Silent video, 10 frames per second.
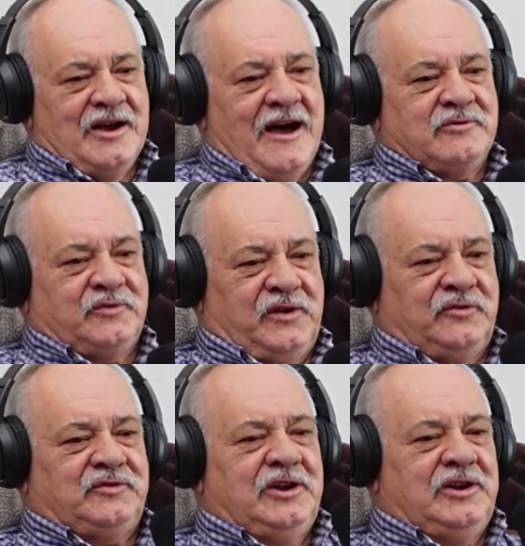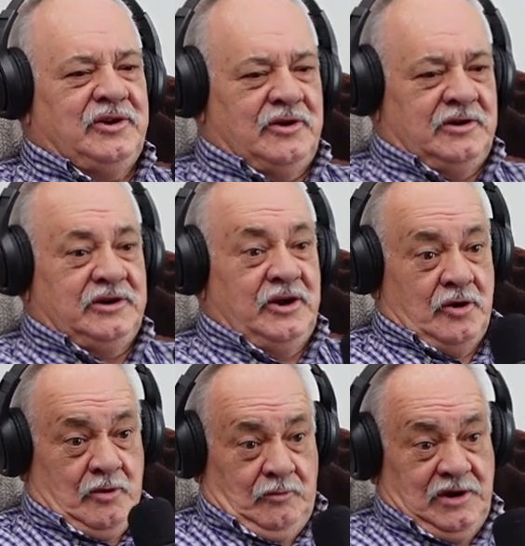Of a
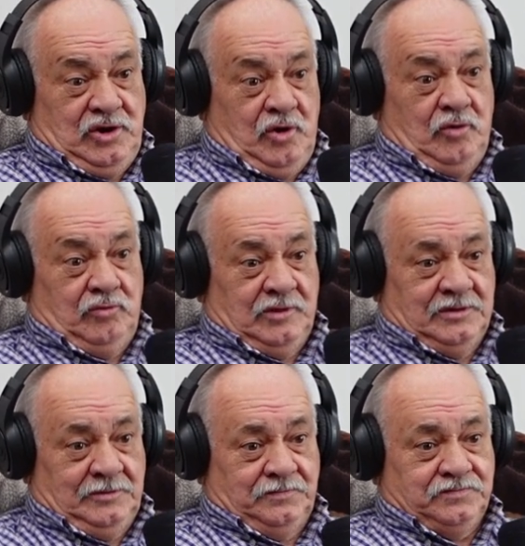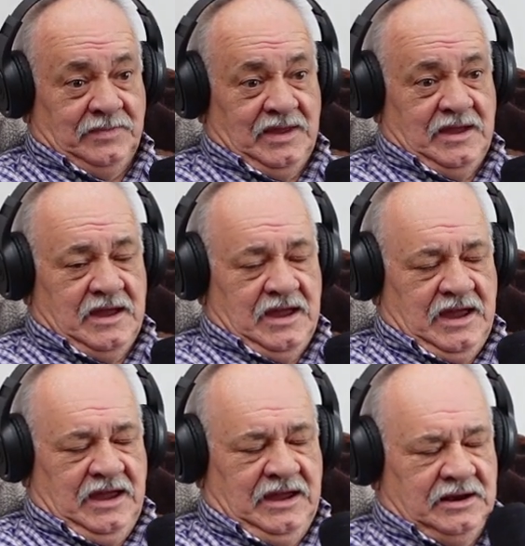50-year reunion
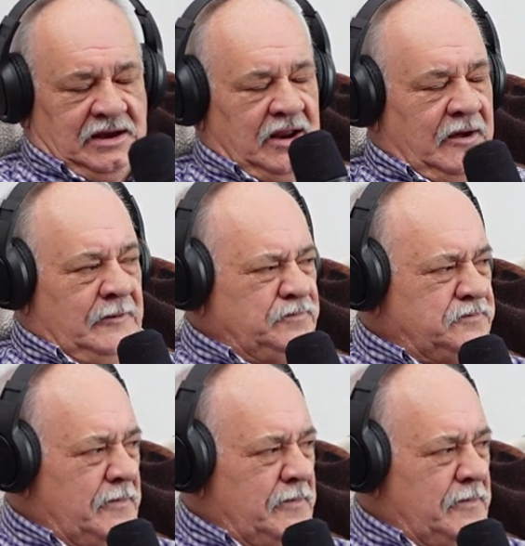in, I'm